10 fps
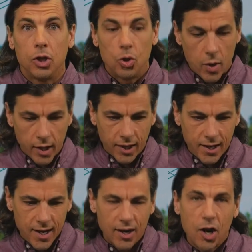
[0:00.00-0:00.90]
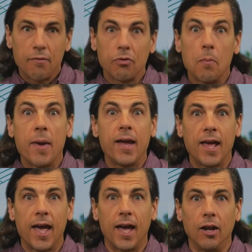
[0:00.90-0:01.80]
You want to cut off the main
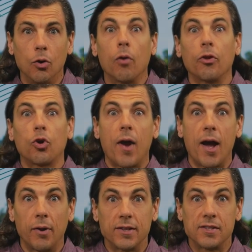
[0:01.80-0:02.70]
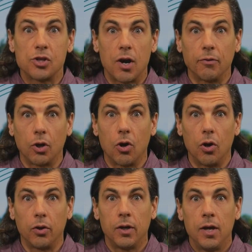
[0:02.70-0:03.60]
head, or the crown as it's often
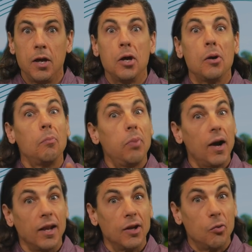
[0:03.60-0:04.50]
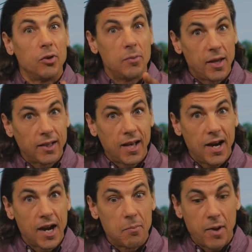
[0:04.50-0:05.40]
called. But when you make the cut,